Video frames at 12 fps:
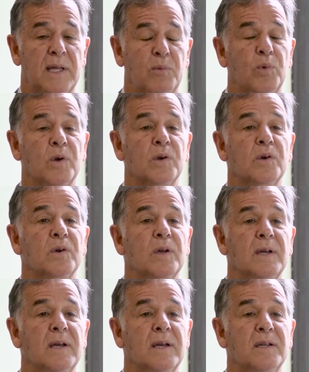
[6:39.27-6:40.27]
were
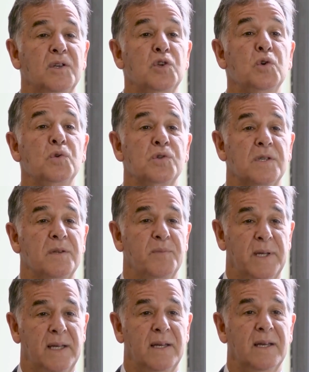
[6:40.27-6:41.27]
news to
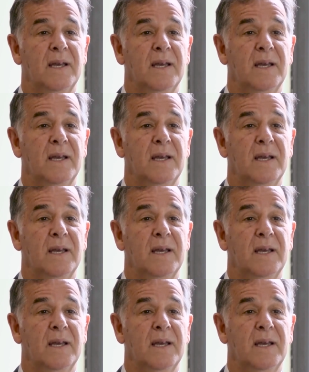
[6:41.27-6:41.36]
me.